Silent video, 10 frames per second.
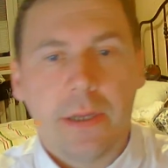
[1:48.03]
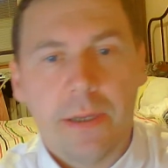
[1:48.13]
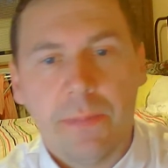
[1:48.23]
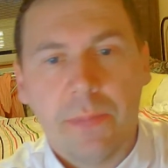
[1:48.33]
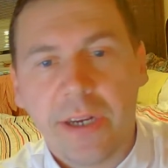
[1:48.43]

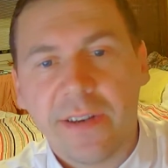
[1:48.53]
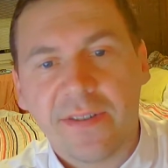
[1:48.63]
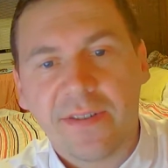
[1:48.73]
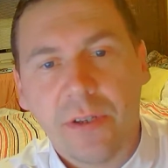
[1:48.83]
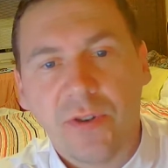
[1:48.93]

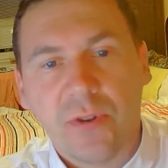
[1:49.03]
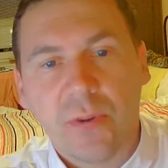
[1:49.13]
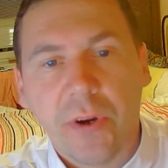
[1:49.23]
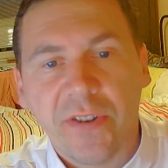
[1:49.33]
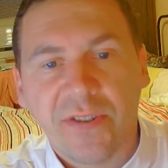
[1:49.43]
brings to the
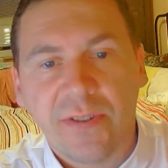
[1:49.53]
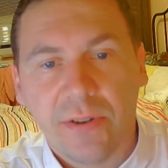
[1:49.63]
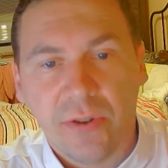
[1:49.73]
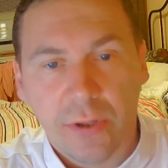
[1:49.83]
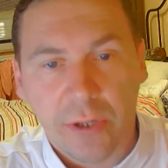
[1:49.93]
person,
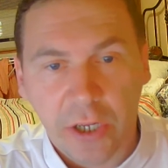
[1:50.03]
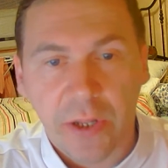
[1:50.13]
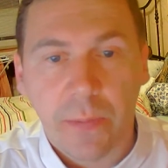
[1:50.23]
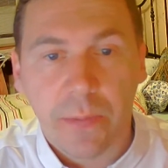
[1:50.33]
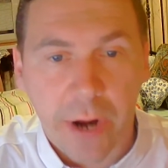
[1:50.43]
to the learner,
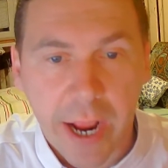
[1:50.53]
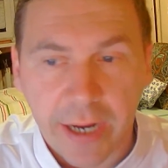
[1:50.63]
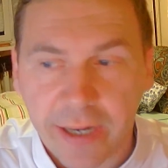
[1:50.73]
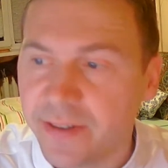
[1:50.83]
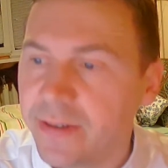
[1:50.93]

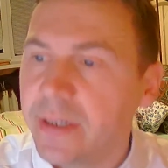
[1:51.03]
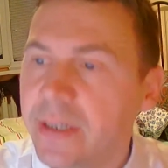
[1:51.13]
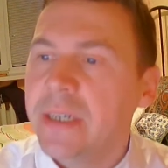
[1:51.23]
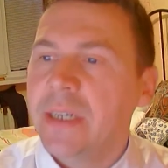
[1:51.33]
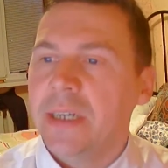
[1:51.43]
pride.
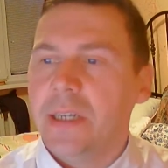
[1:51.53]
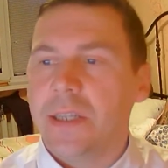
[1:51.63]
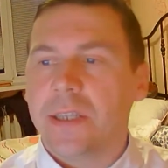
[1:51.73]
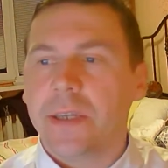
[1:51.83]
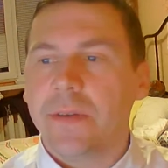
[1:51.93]

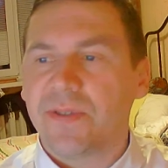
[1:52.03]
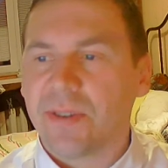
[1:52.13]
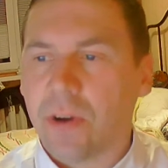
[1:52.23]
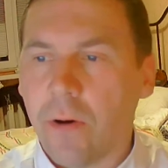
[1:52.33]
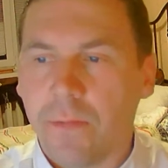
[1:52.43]
It gives
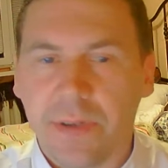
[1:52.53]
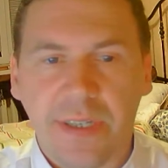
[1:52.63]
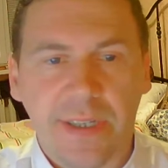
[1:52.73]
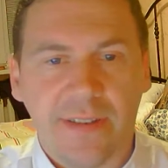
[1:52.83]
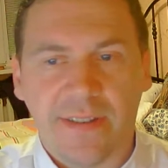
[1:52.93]

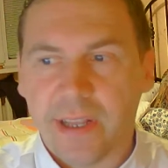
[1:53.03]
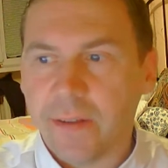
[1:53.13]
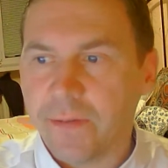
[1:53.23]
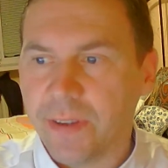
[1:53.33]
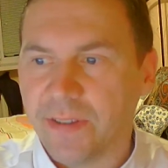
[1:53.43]
confidence,
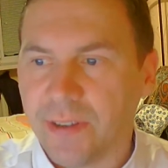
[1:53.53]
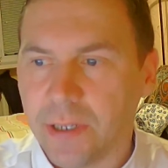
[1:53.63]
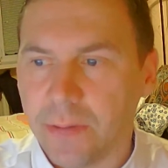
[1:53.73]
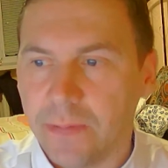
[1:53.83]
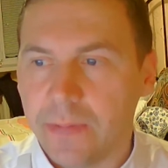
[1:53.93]

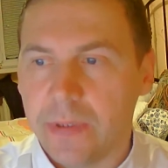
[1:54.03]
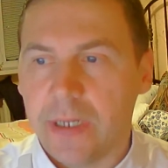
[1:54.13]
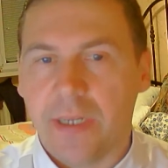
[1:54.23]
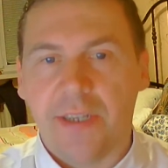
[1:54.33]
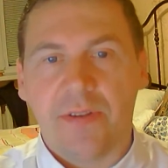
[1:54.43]
self-esteem.
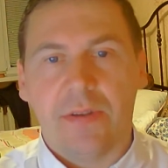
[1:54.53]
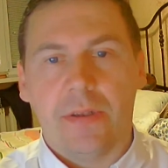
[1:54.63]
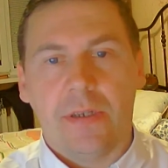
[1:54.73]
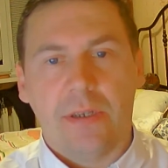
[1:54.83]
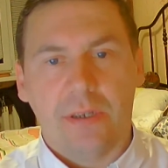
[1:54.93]
It
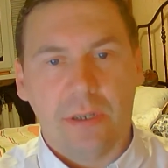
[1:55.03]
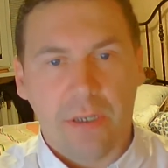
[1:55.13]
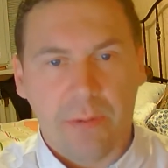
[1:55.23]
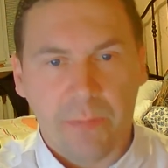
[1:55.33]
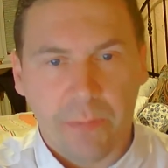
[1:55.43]

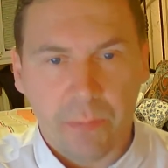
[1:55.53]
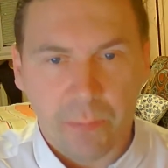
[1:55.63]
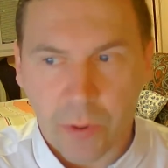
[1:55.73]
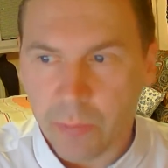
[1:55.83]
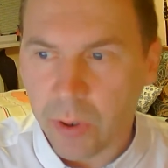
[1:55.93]

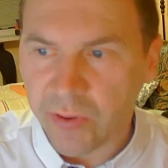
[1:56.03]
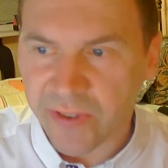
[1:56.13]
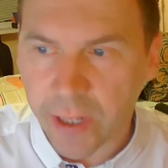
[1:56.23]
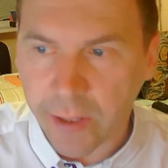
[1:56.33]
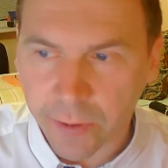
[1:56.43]
promotes
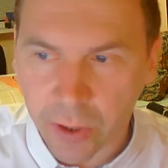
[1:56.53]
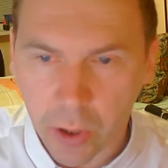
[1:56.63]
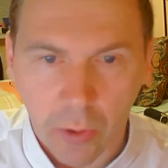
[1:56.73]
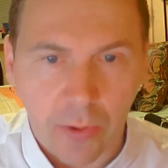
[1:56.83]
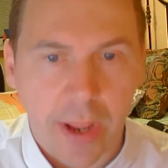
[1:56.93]

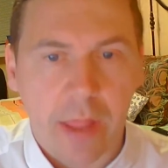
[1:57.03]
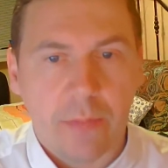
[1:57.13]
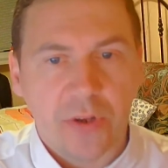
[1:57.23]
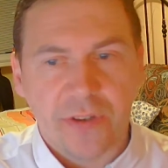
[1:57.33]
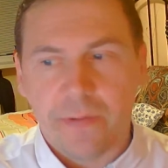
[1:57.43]
self-growth and
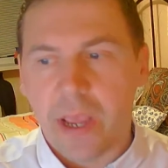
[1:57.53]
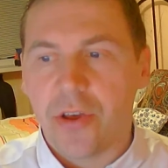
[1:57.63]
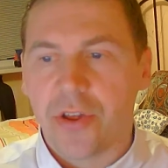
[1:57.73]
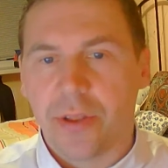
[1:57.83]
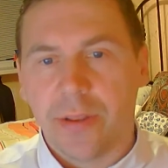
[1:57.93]

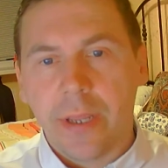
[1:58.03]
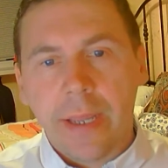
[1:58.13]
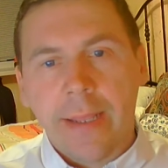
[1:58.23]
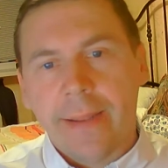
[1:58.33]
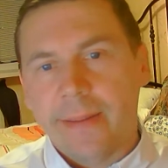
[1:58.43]
motivation.
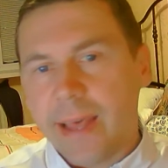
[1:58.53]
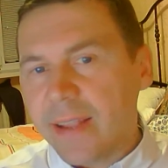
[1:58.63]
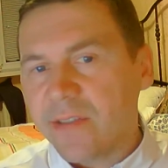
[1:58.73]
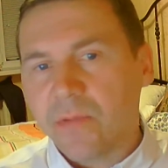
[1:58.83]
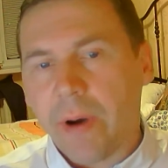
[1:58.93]

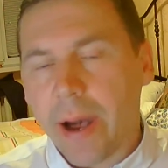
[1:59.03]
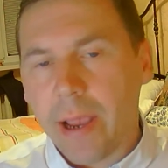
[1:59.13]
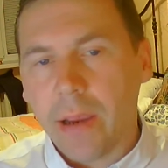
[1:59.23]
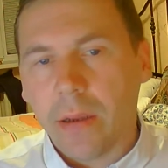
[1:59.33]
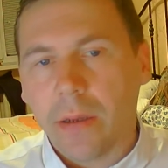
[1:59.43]
That's
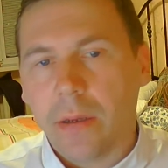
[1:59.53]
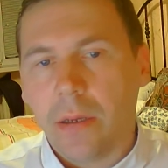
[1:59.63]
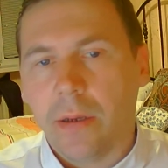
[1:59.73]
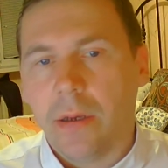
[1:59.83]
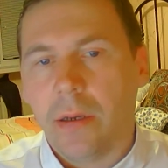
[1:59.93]
why
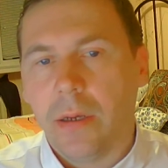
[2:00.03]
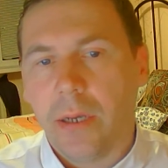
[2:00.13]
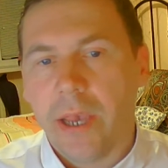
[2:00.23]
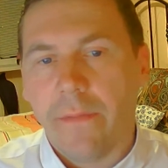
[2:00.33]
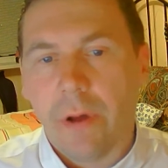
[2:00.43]

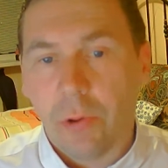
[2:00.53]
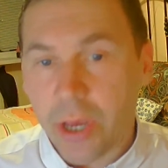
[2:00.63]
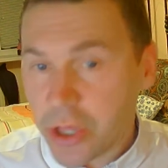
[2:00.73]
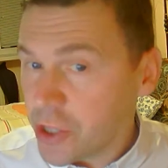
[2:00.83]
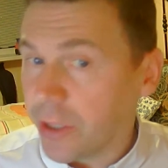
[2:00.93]

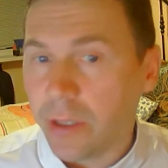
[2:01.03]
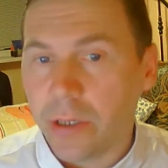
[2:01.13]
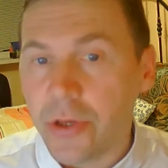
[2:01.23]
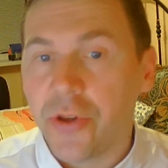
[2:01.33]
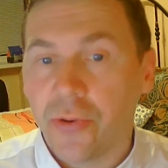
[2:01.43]
evaluation
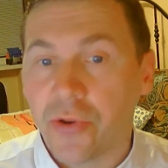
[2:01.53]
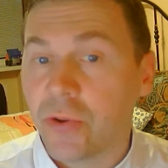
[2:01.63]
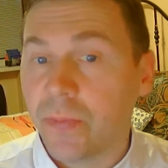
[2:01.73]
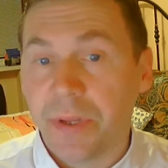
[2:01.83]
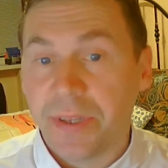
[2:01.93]
issues
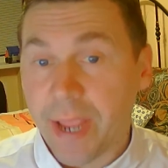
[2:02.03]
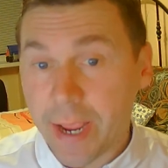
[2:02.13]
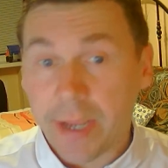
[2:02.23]
should be taken